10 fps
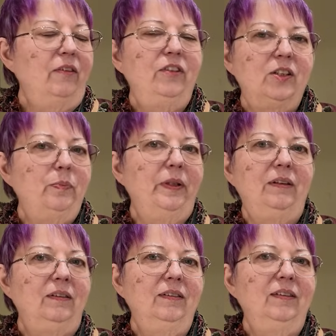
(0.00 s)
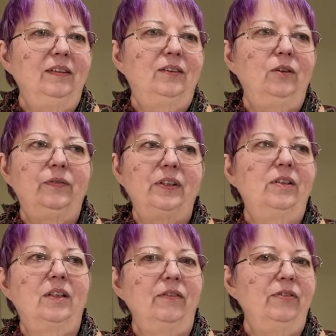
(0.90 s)
I've just been sort of
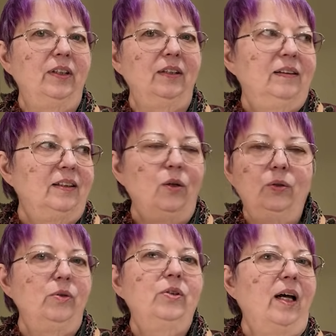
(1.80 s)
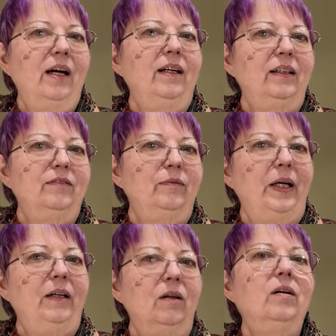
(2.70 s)
discovering this whole new side of
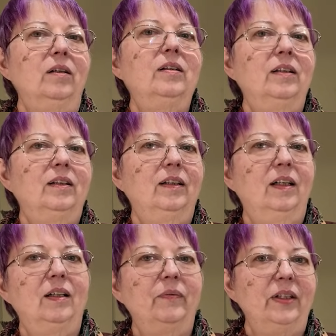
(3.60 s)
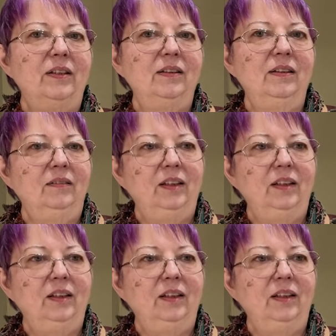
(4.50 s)
my art that is,